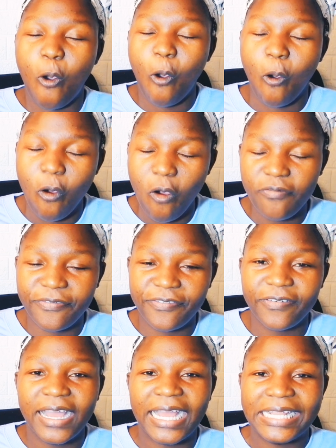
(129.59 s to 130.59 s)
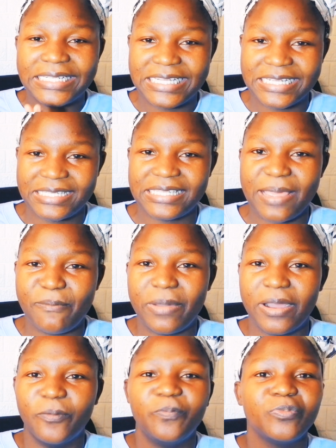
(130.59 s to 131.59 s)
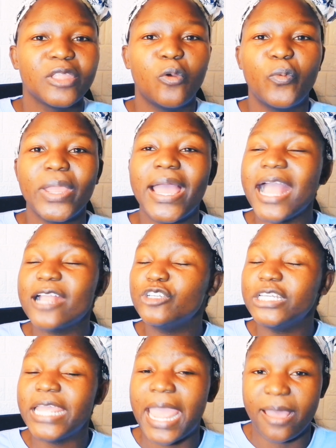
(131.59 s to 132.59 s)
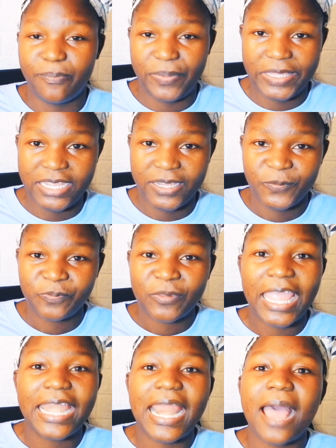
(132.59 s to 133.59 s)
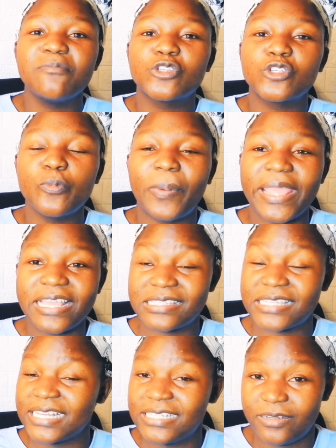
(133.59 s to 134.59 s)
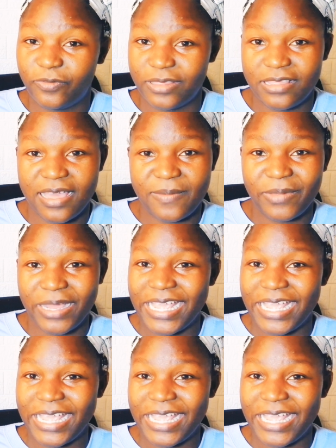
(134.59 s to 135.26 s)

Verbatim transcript: of december we are actually happy and I'm super excited for them.